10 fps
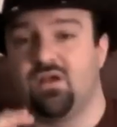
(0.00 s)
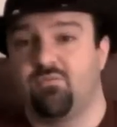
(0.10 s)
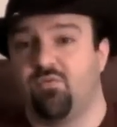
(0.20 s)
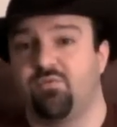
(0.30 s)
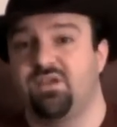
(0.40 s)

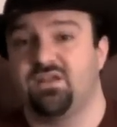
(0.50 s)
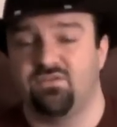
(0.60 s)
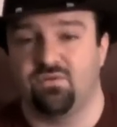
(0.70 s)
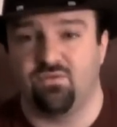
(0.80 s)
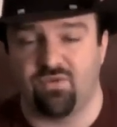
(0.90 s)
I'm hoping we
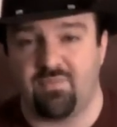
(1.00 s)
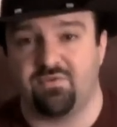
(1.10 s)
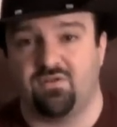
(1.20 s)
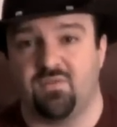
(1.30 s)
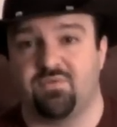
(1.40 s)
can do it,
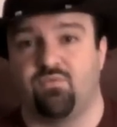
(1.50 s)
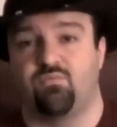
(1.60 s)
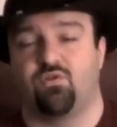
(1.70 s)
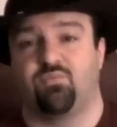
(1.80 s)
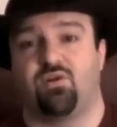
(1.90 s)
wrap it all up in
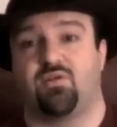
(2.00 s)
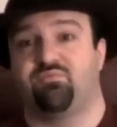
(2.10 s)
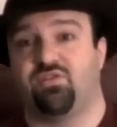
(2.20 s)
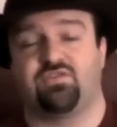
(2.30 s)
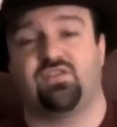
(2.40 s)
one more
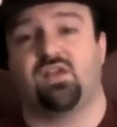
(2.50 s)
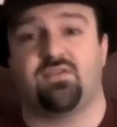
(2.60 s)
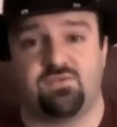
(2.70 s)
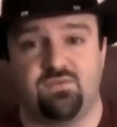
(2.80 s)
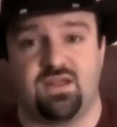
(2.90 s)
part, plus the
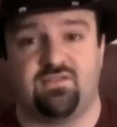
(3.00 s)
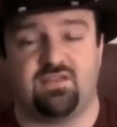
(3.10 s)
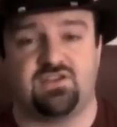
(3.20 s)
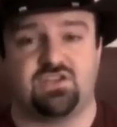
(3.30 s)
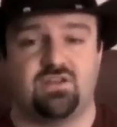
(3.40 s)
live Q&A
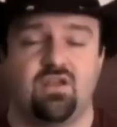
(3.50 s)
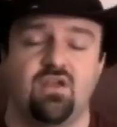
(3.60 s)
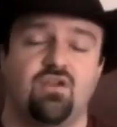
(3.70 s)
session.